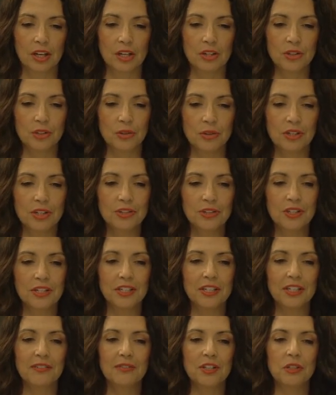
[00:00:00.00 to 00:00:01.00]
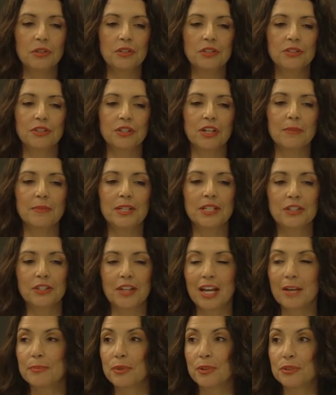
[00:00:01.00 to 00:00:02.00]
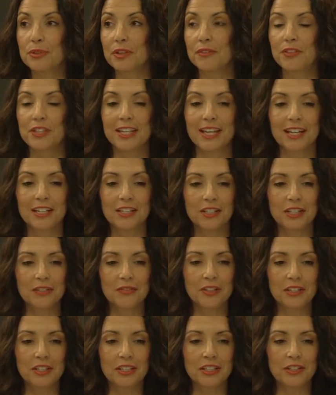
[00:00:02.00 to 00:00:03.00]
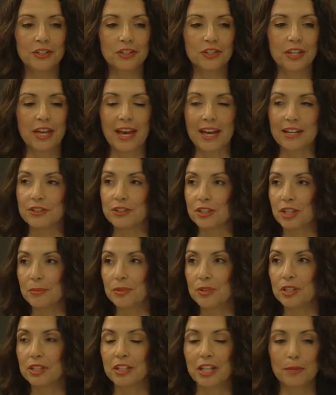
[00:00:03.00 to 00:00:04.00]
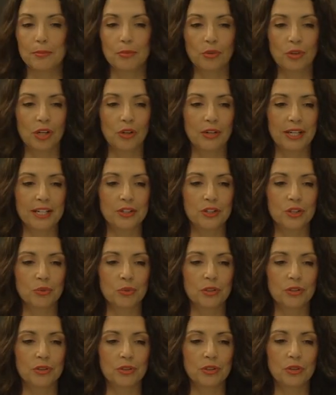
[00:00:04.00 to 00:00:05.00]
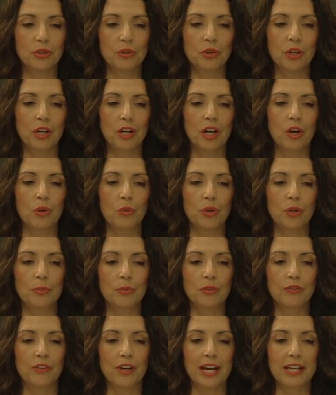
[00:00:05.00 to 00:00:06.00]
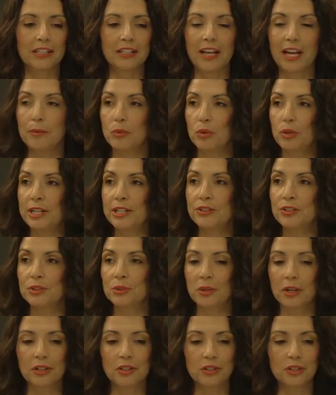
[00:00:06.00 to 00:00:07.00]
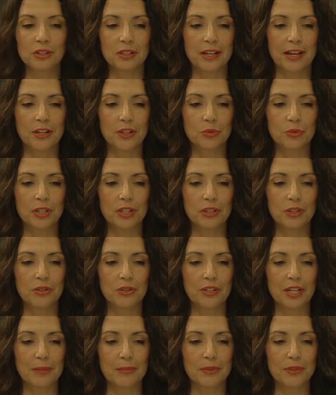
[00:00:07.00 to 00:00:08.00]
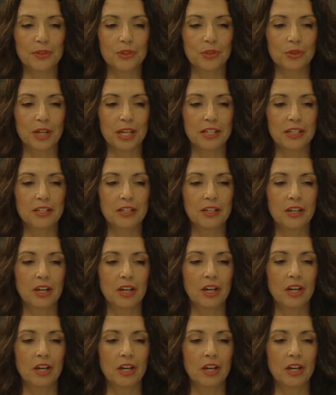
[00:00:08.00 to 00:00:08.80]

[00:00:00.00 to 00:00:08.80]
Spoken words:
So just to give you some examples of the activities that subject librarians will do, we provide library instruction as we just demonstrated.